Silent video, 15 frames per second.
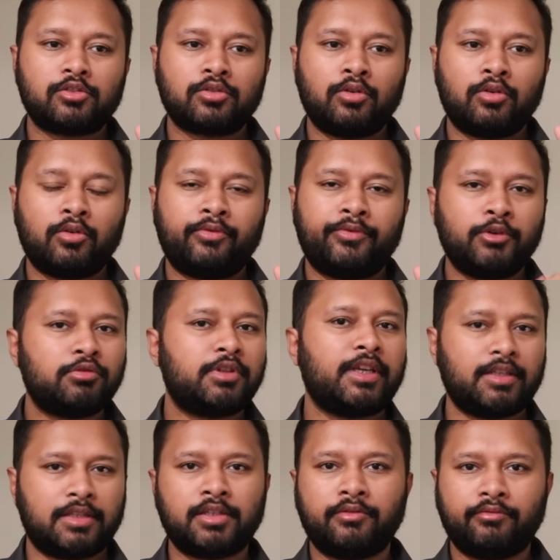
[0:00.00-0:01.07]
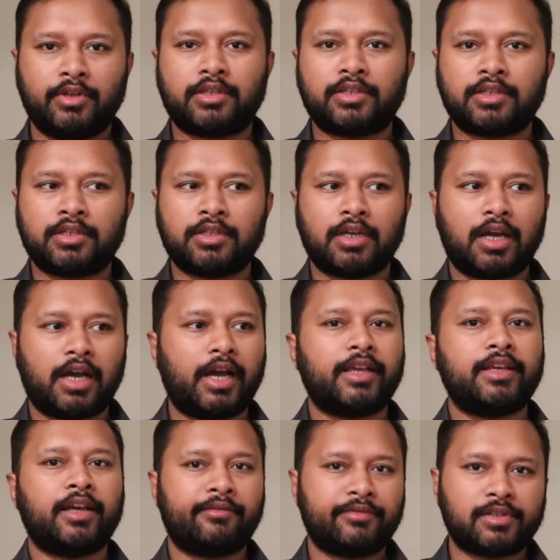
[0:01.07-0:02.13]
So few things which
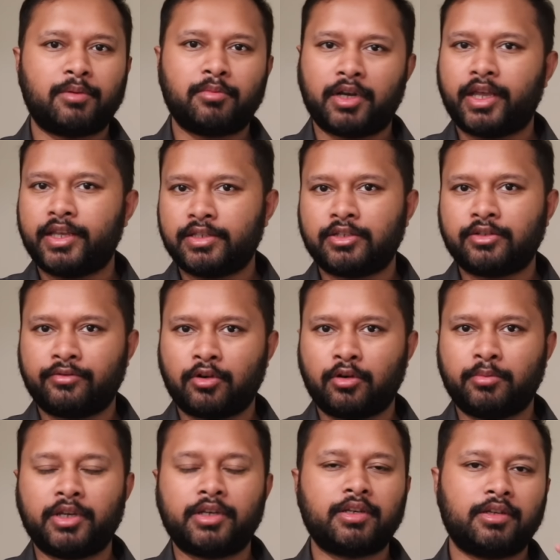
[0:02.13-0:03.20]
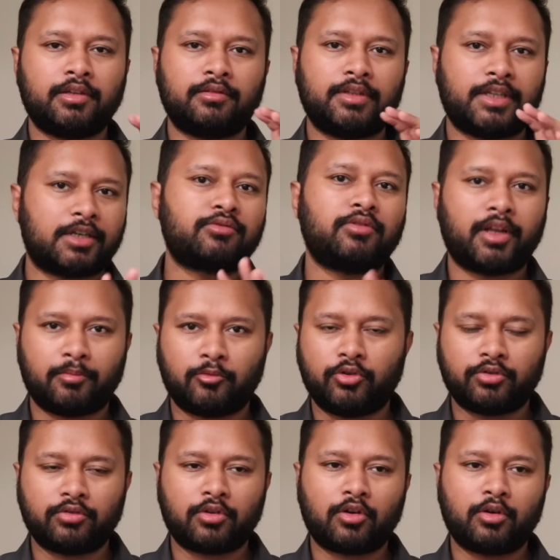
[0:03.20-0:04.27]
I have summarized from it, that's what I'm
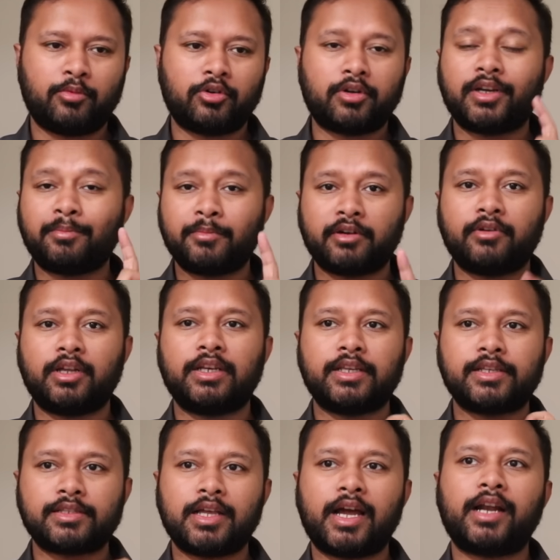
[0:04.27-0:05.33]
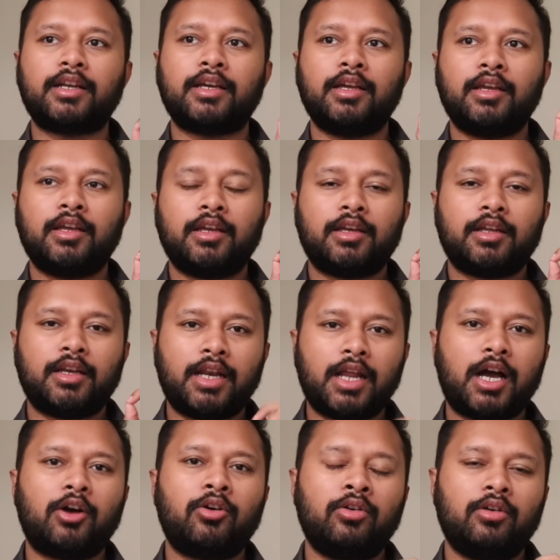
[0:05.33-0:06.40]
going to talk about. Number one is that
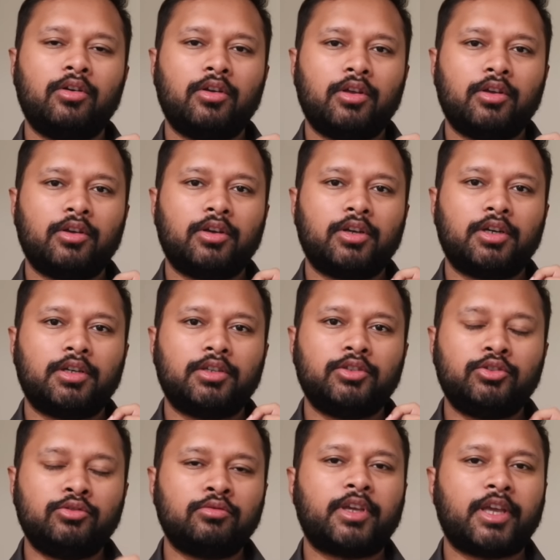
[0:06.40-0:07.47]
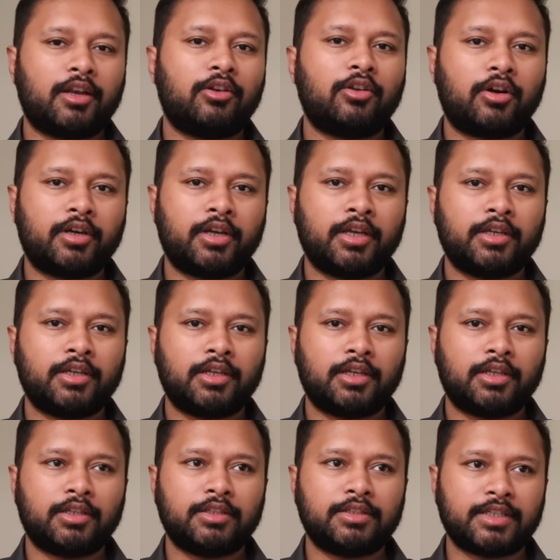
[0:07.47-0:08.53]
now you cannot
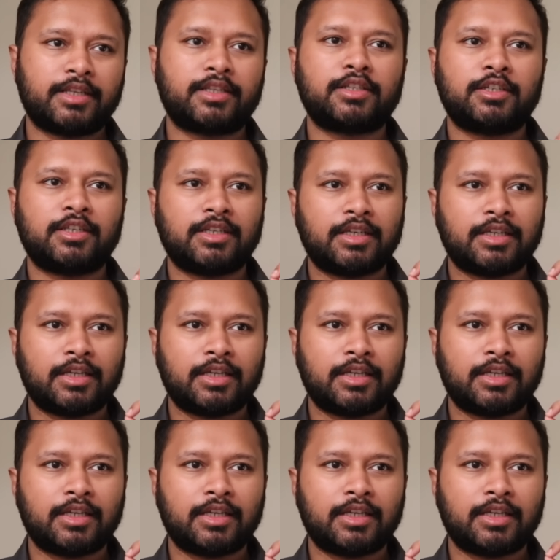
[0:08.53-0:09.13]
just